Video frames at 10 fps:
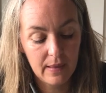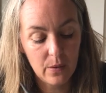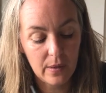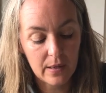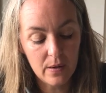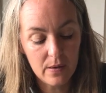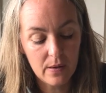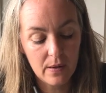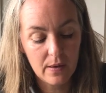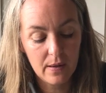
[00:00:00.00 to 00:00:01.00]
There we go.
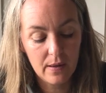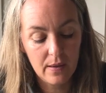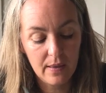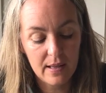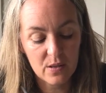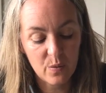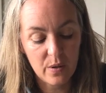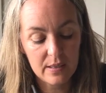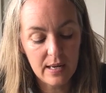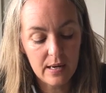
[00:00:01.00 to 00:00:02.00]
That's
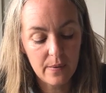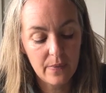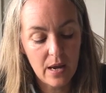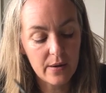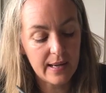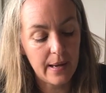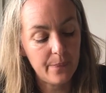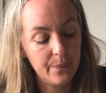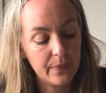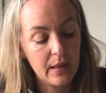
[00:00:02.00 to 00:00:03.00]
almost done. Okay,
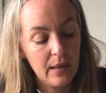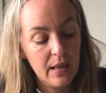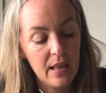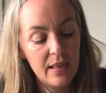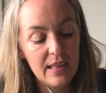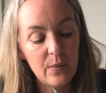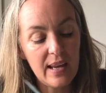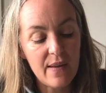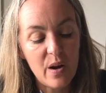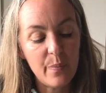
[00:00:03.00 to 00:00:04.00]
there
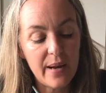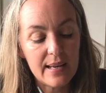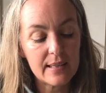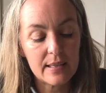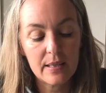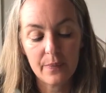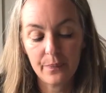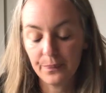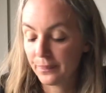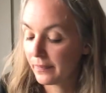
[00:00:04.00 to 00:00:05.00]
we have our base.
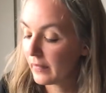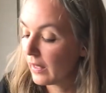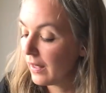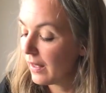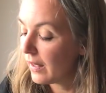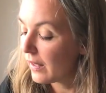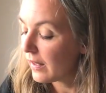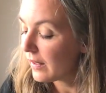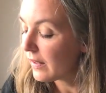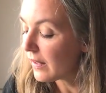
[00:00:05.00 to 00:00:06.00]

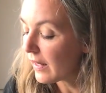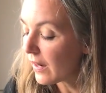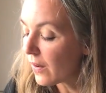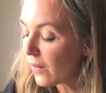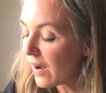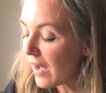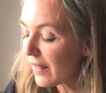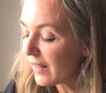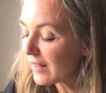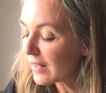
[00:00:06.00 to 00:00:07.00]
Now, I
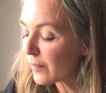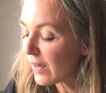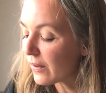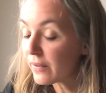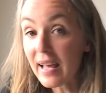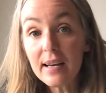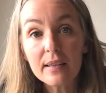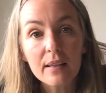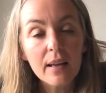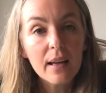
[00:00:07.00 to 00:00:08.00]
think that my
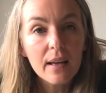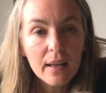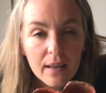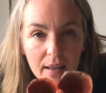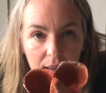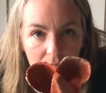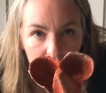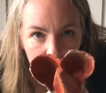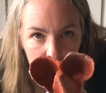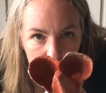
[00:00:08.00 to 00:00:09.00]
rat,
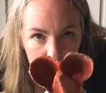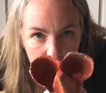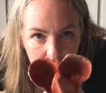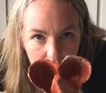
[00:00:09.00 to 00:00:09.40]
there he is.